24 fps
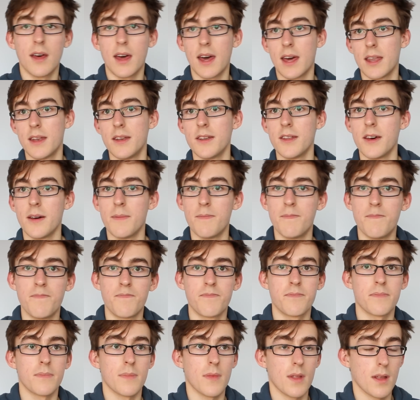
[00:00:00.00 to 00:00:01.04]
and
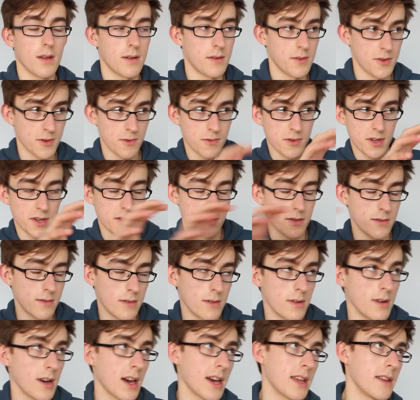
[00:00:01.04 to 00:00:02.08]
Geordie
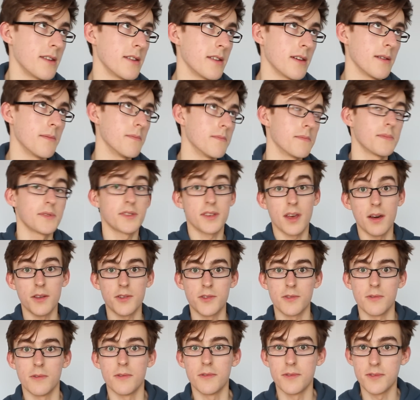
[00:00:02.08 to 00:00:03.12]
Shore, and
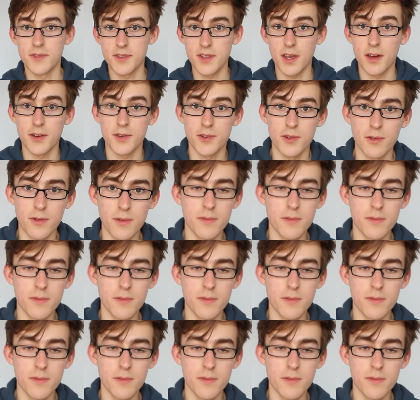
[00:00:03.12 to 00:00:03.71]
such on, so